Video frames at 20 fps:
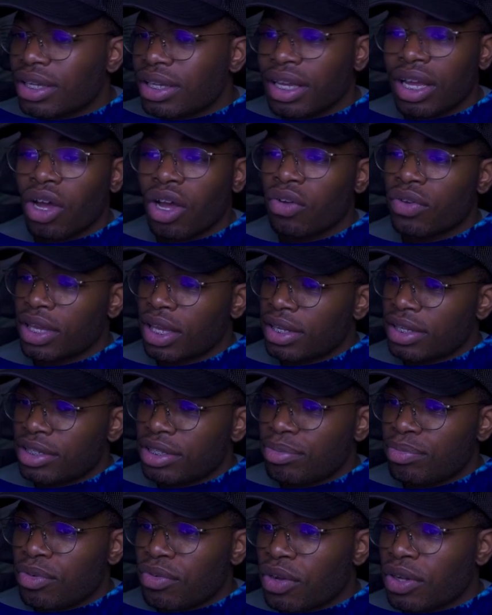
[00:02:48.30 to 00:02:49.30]
Okay,
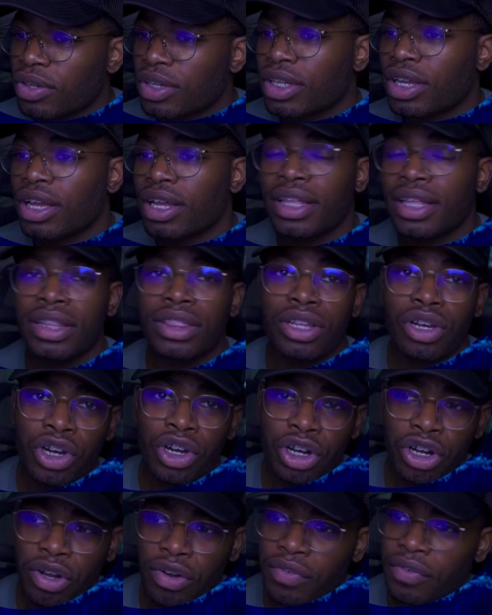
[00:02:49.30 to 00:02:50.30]
let's move on the
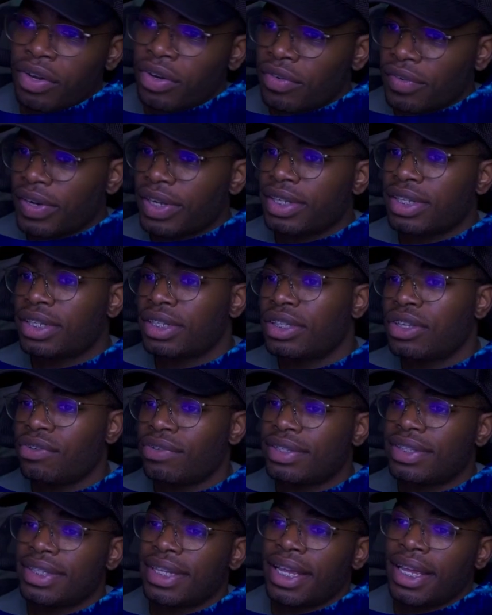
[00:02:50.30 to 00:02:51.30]
curve, right? There
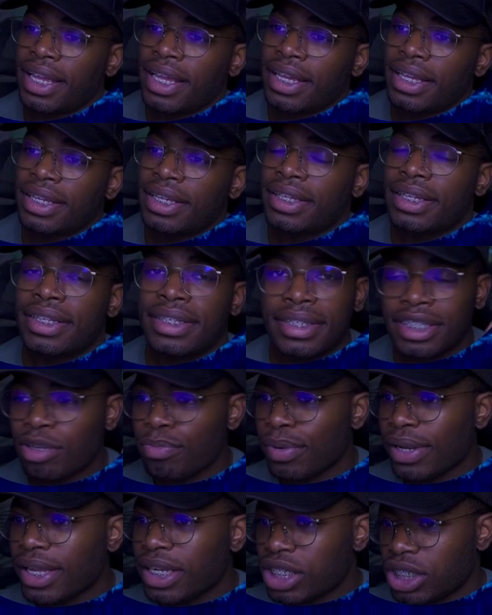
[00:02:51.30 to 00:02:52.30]
is a
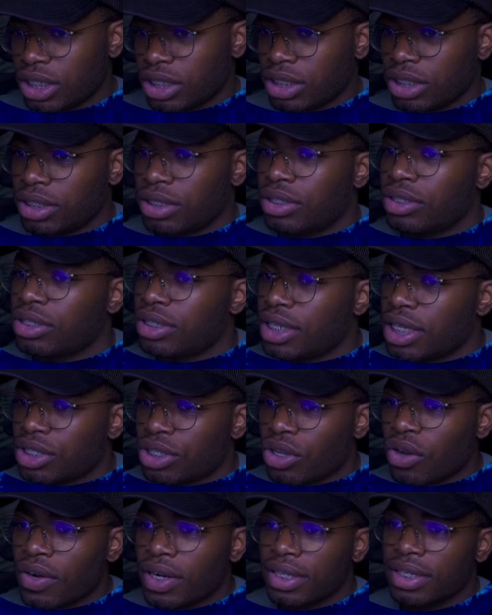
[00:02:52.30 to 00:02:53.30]
stipulation to get
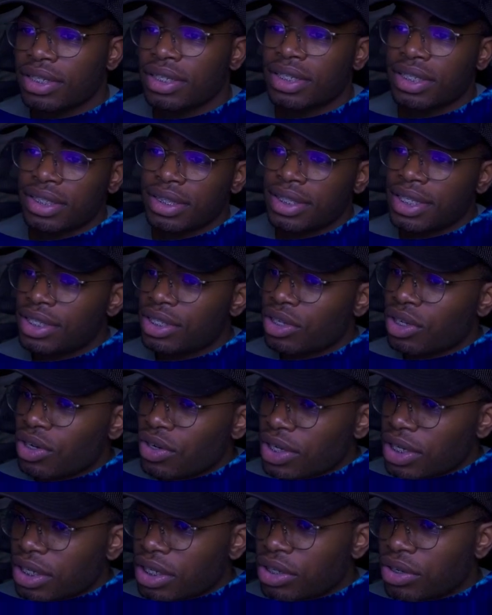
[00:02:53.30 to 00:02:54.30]
started. There's a
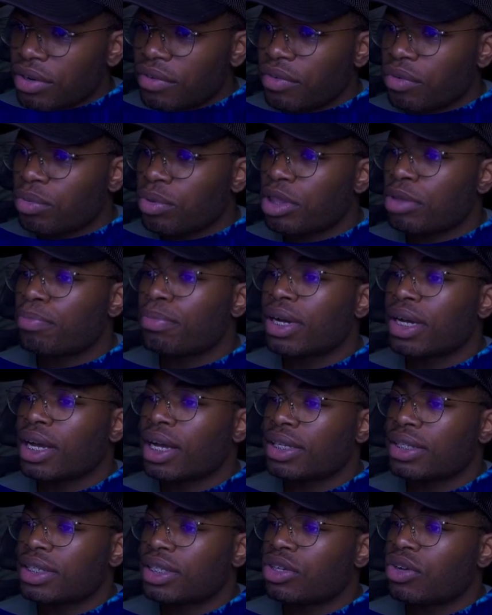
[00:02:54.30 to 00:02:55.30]
learning curve with bug
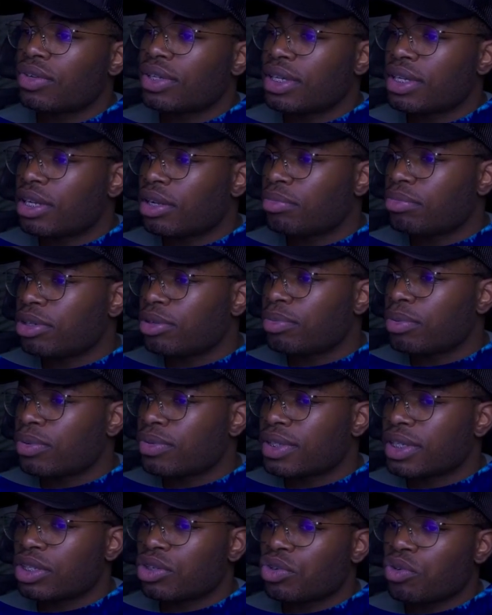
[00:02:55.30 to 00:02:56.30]
hunting on GitHub
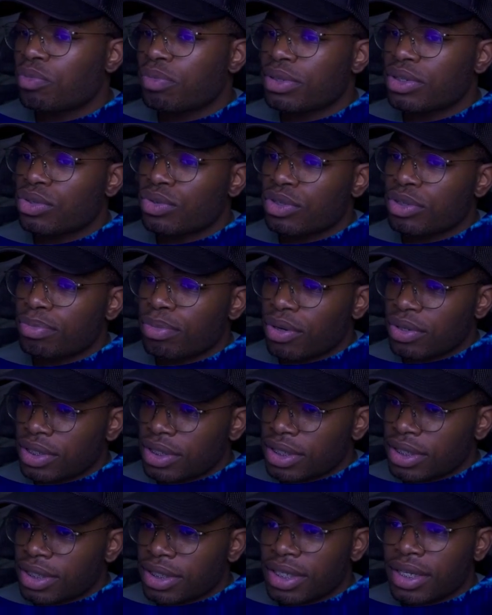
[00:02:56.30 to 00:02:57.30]
repos and open source
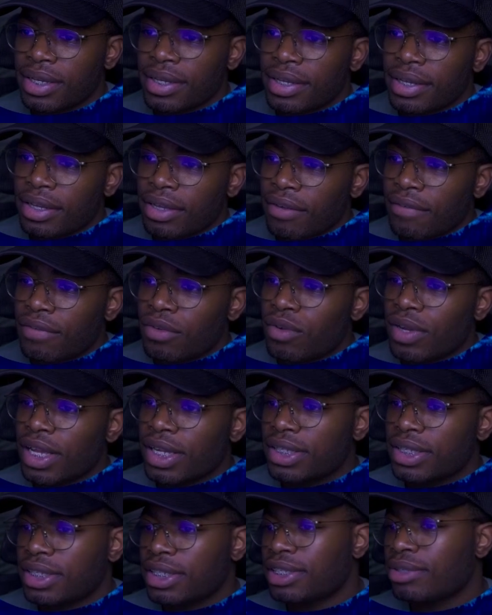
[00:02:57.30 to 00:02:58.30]
projects. If you
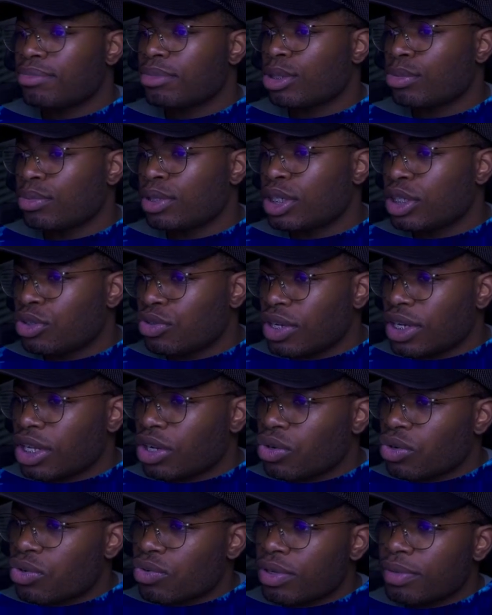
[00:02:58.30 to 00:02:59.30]
lack system administrator
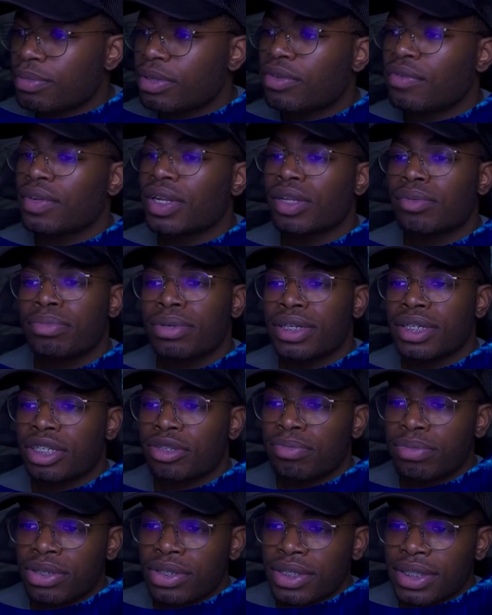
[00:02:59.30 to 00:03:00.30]
or web developer
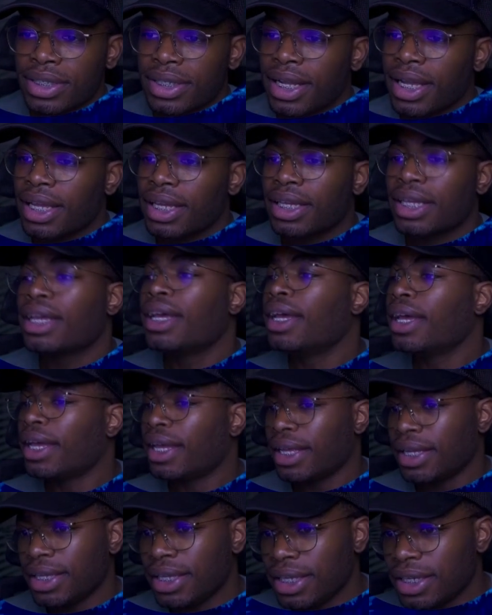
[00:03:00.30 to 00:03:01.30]
experience like
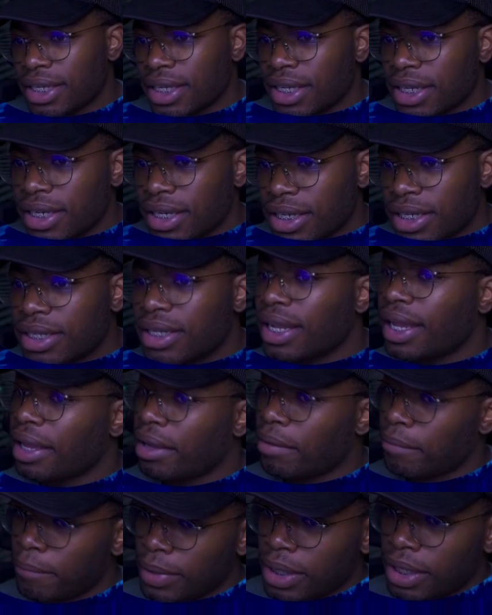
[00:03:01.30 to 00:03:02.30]
he did, like
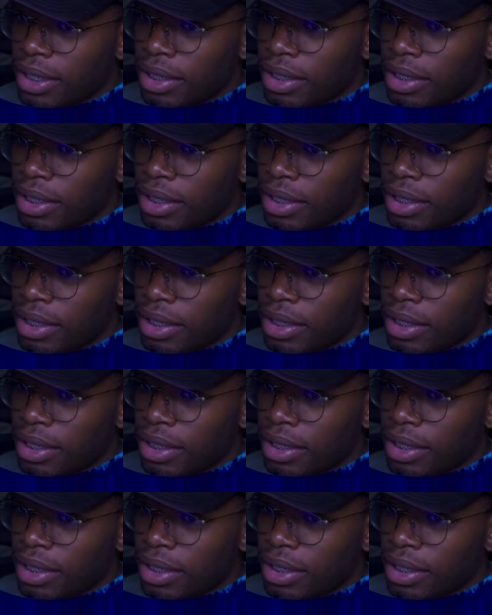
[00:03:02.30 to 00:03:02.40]
me,